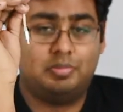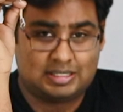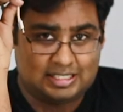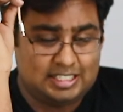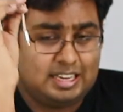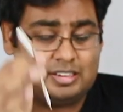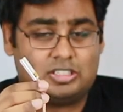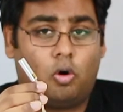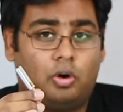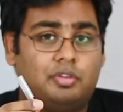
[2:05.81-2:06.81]

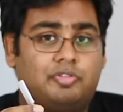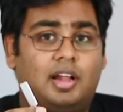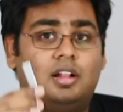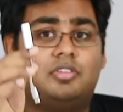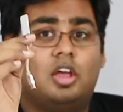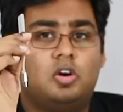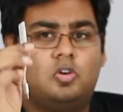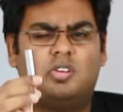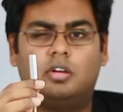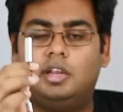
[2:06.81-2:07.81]
serious audiophiles
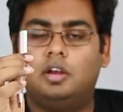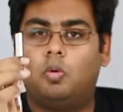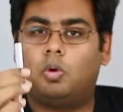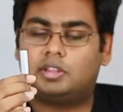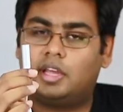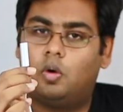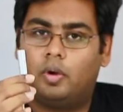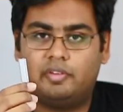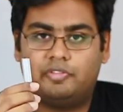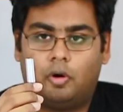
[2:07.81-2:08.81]
who really know what they're
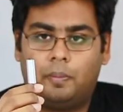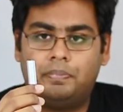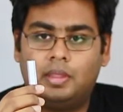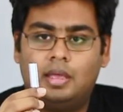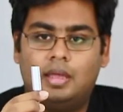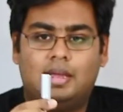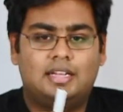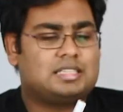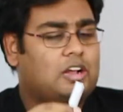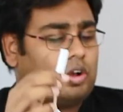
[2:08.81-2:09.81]
going for.
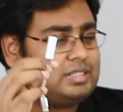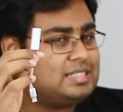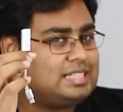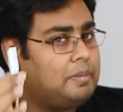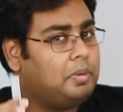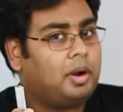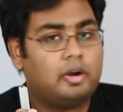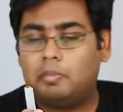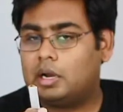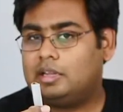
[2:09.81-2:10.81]
It's cost the same
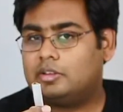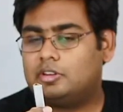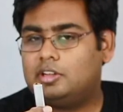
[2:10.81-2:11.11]
amount of money as the